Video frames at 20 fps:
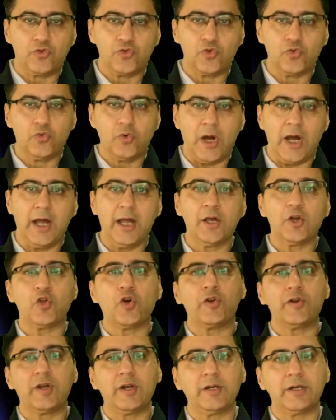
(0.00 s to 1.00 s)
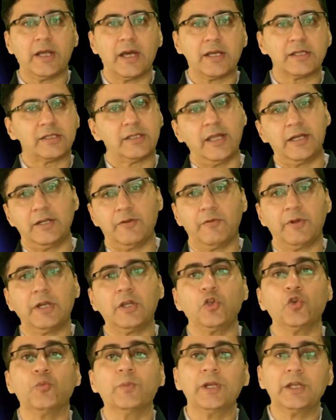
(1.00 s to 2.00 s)
to do higher order tasks that even a
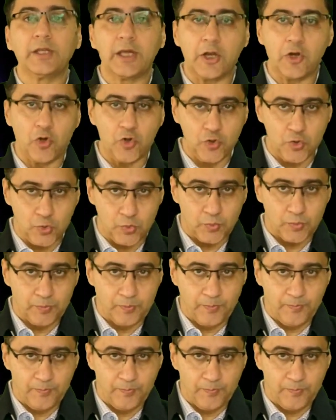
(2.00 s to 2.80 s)
human cannot do.